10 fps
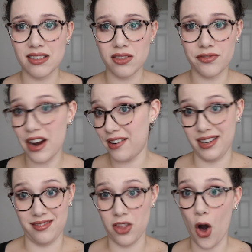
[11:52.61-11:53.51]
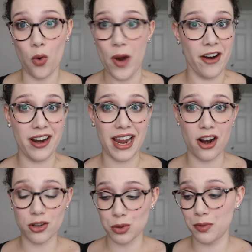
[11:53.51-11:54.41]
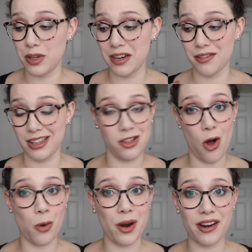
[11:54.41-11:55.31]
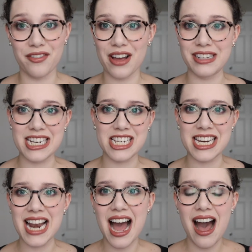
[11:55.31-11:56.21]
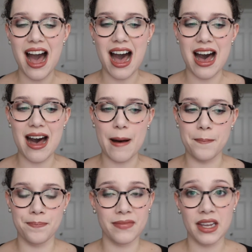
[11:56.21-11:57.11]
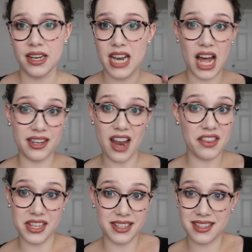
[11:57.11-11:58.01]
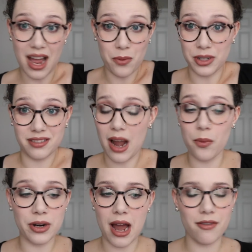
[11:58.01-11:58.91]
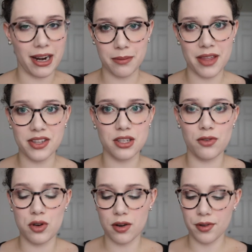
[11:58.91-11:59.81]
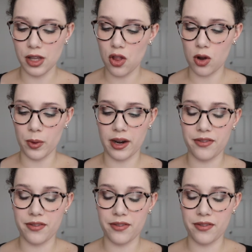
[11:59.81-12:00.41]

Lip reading: very long wearing at all. So if you need a really long wearing foundation, not this. I would not recommend this if you need a really long wearing